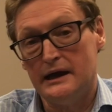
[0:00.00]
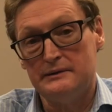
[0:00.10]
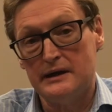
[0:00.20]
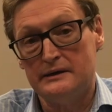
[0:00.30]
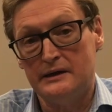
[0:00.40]

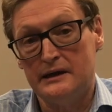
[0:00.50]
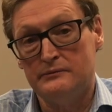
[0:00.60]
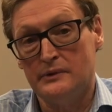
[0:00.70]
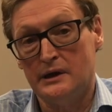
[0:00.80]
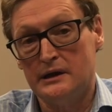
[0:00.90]

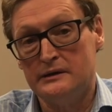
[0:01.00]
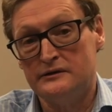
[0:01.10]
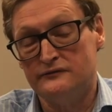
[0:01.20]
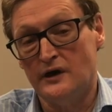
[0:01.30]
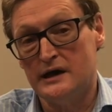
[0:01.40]
and my
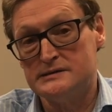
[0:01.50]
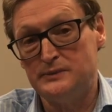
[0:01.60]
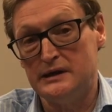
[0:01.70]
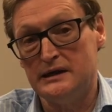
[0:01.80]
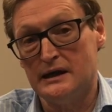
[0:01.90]
device
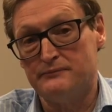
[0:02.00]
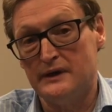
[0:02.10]
picking up